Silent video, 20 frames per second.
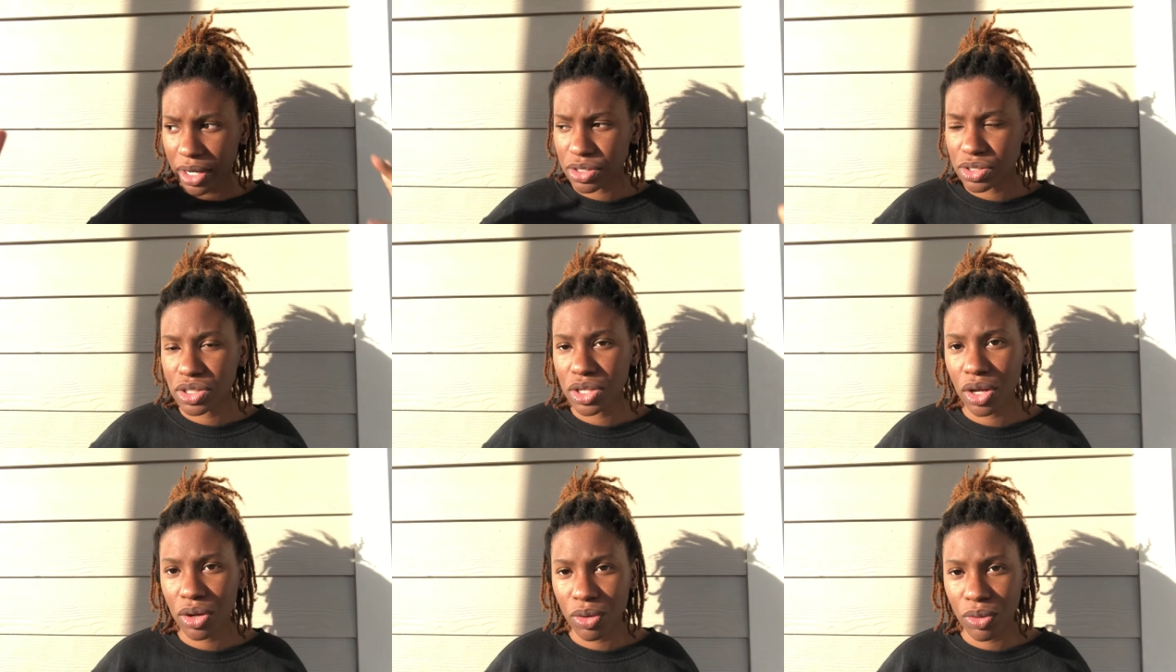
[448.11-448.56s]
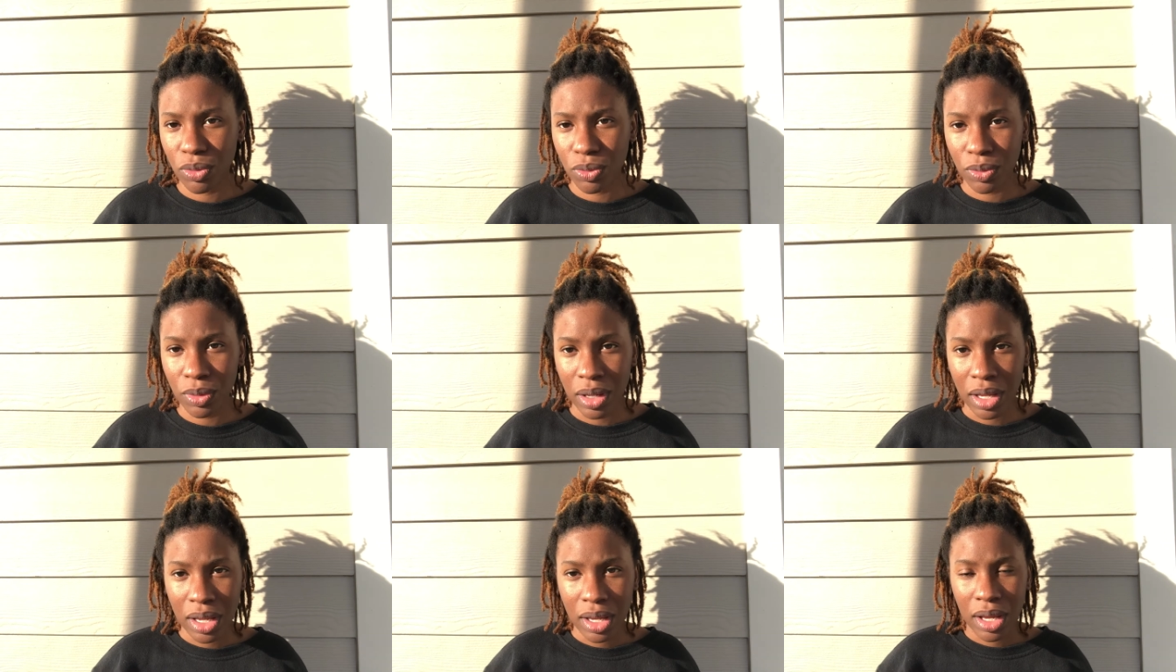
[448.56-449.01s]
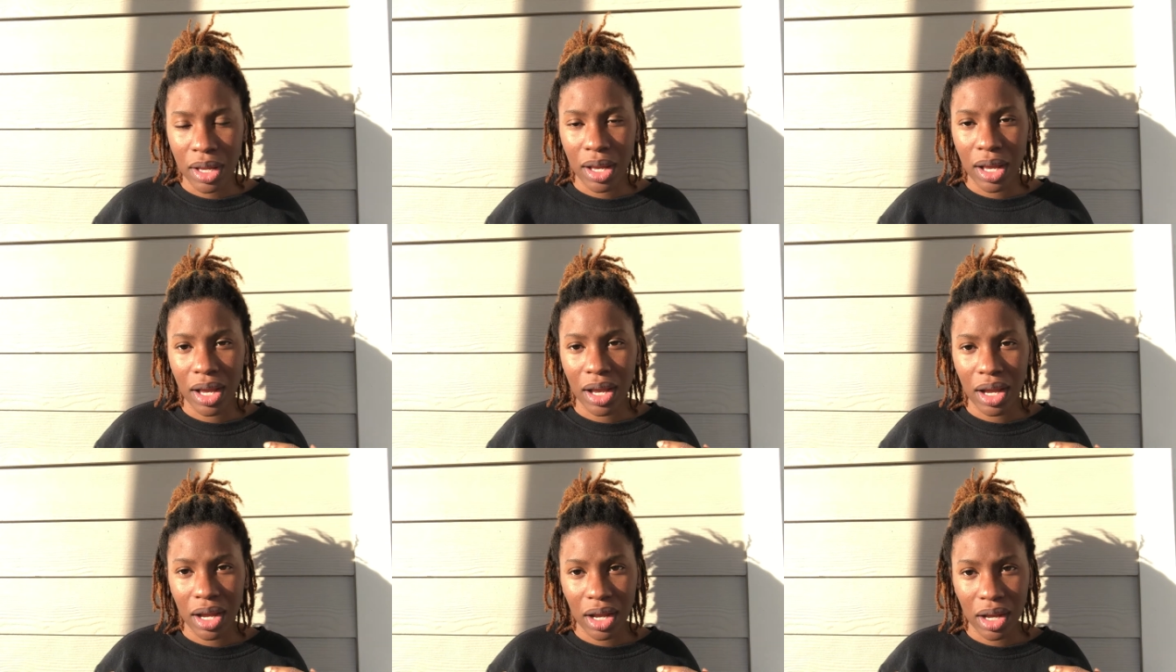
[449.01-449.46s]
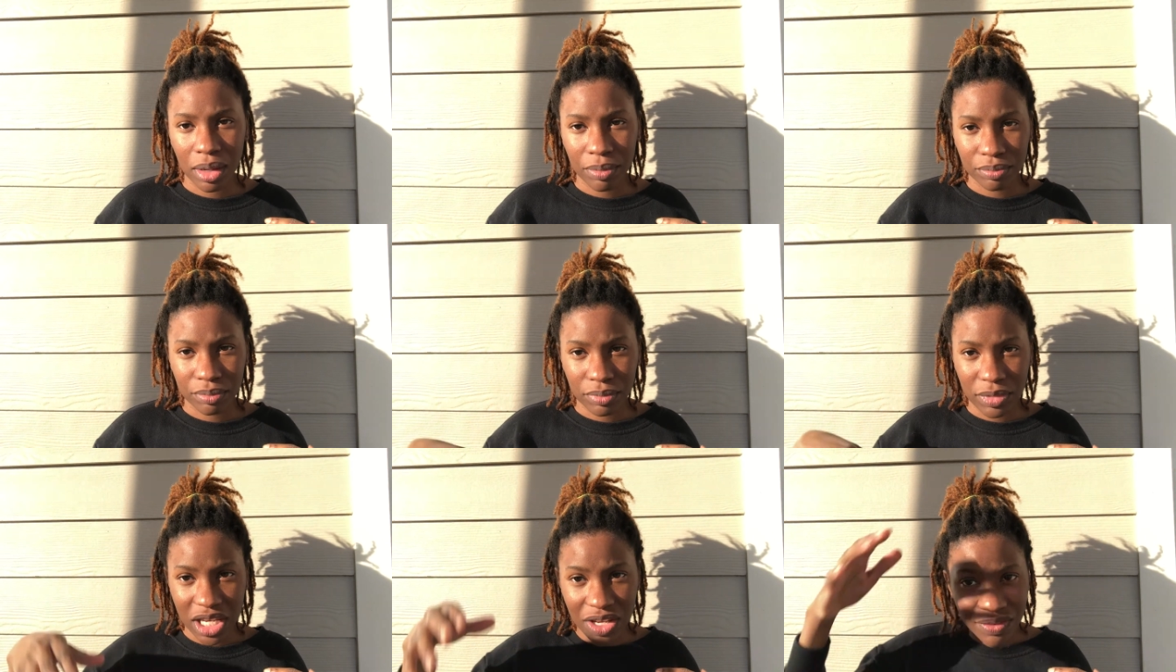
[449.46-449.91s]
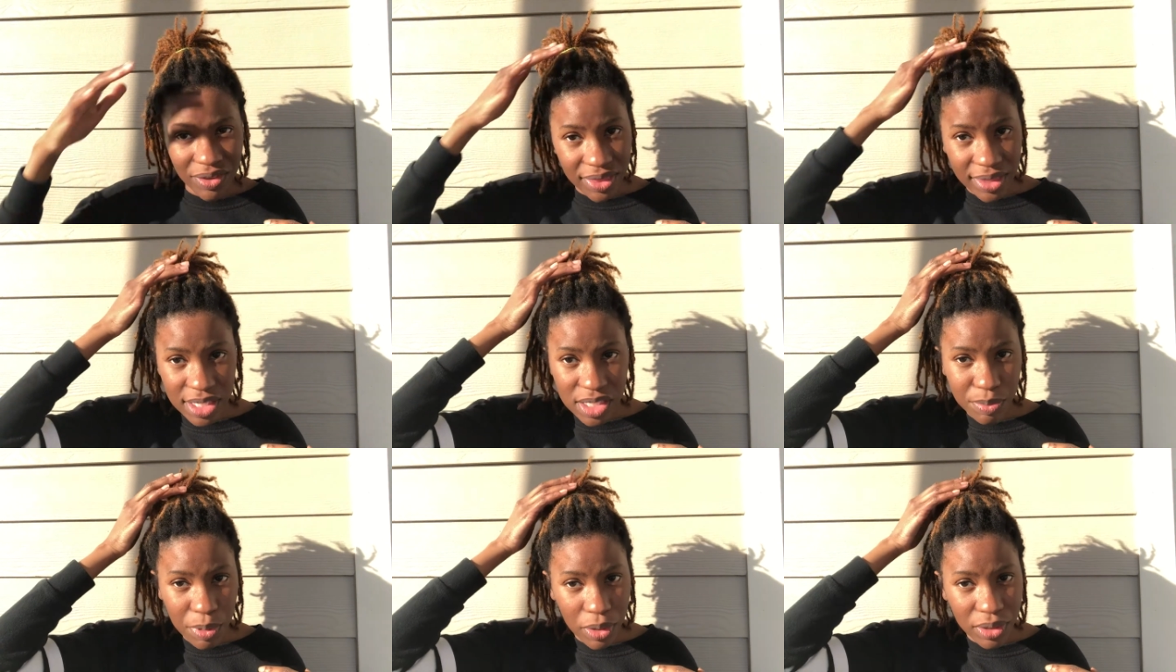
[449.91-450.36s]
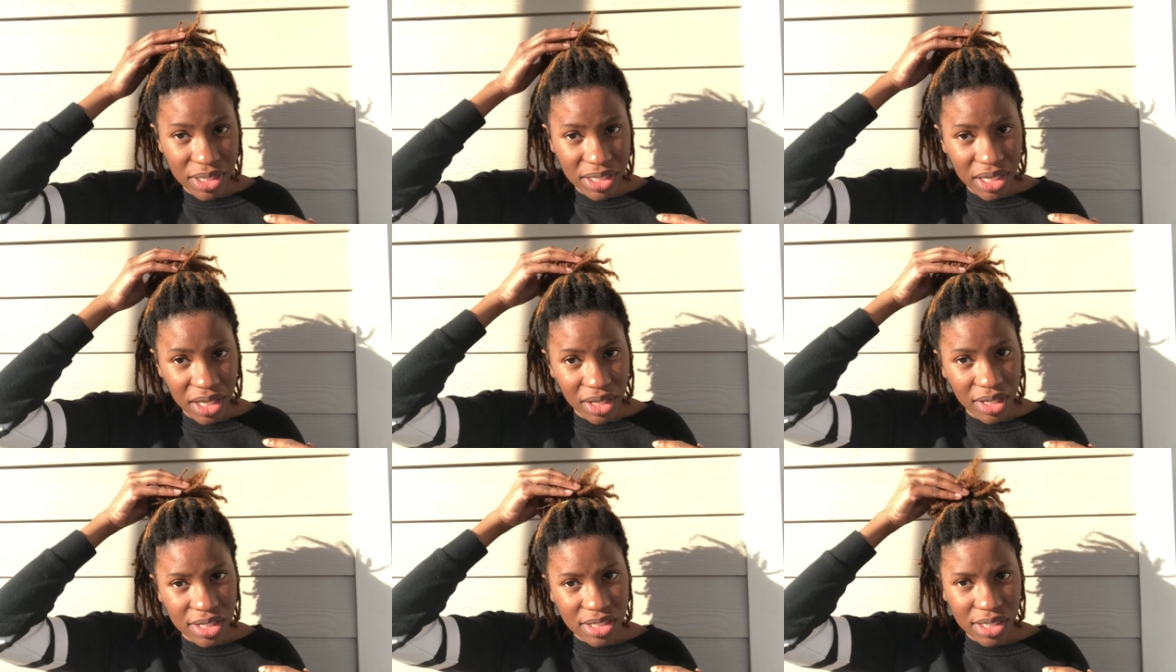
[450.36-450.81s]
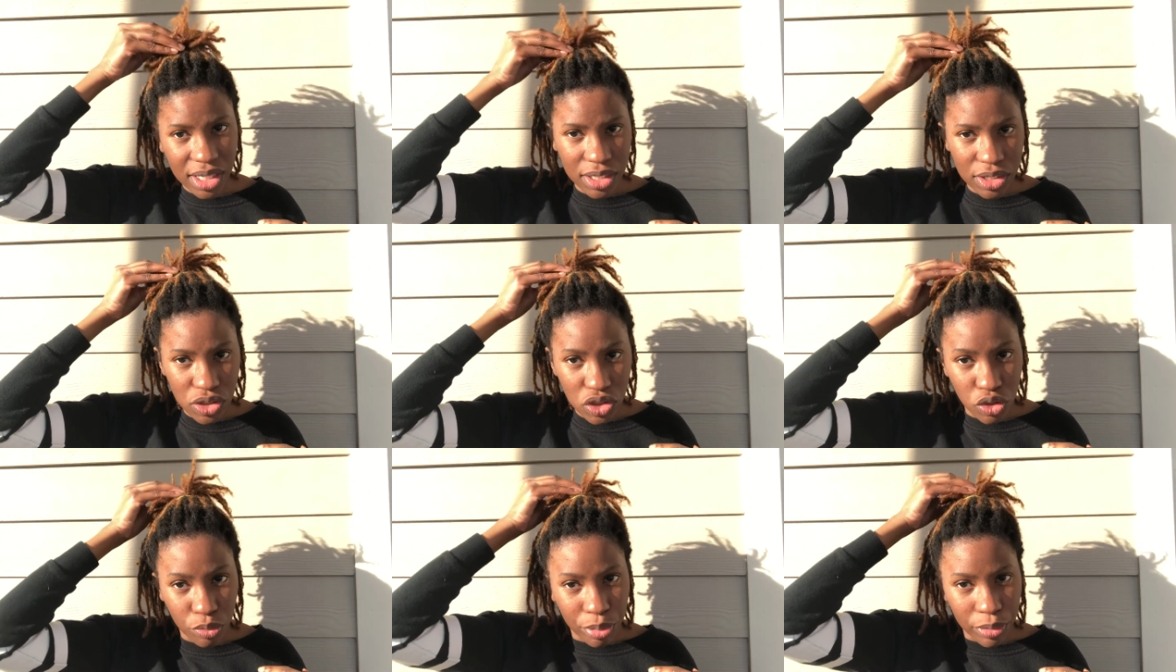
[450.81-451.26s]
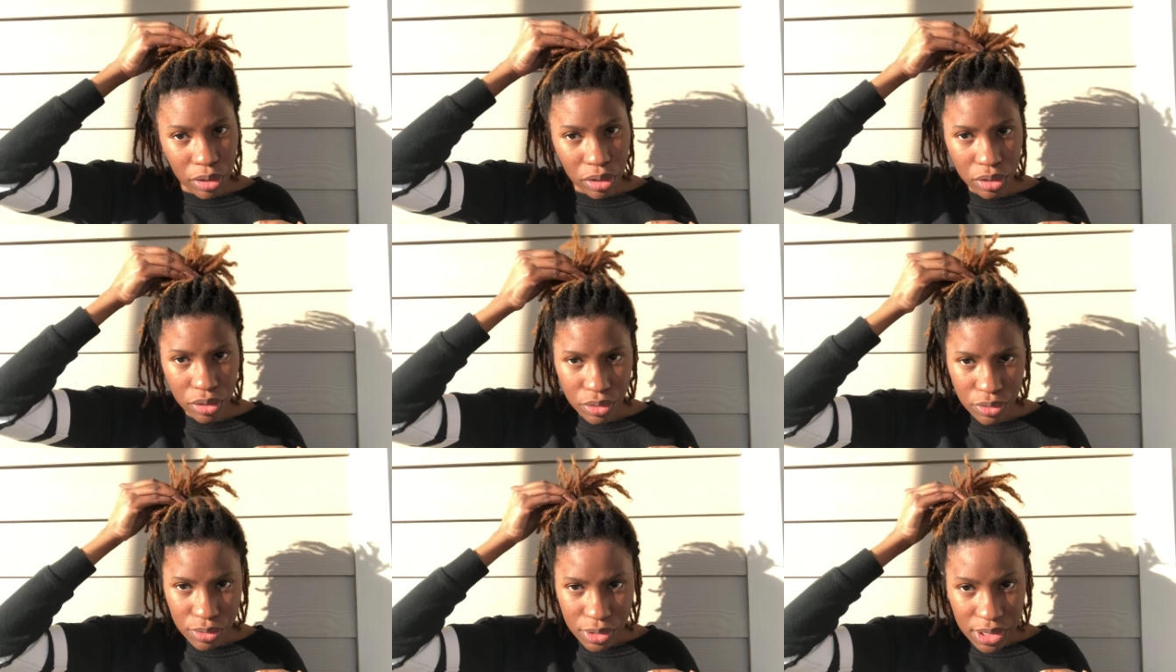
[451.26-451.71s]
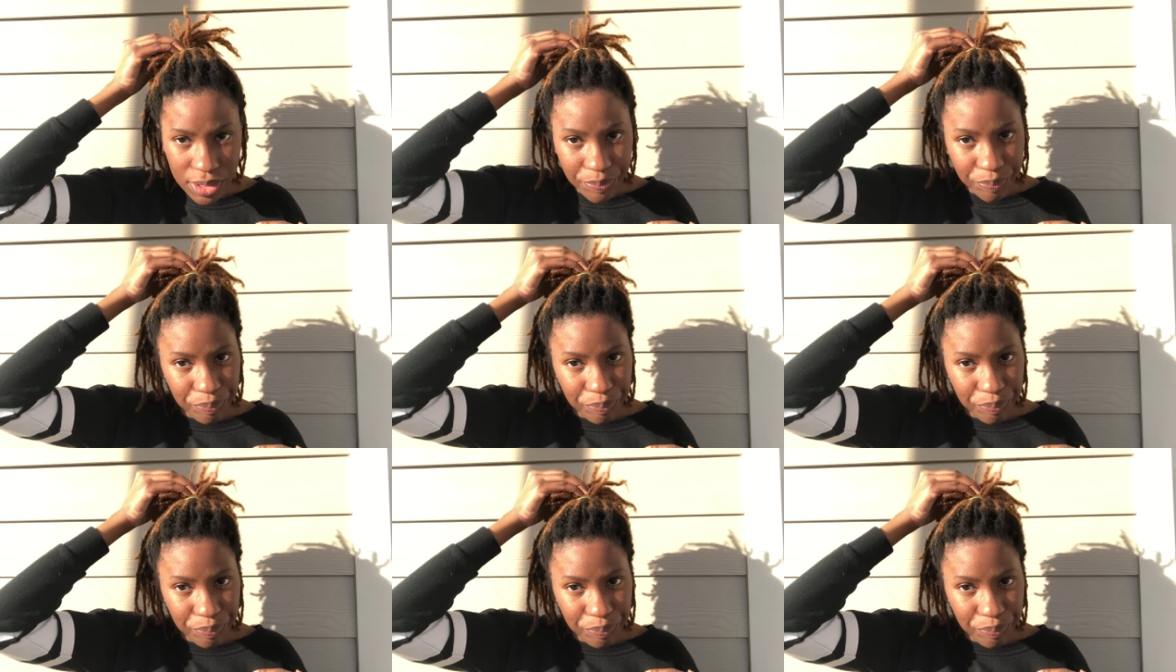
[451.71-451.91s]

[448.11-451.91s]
So even this ponytail is like super loose,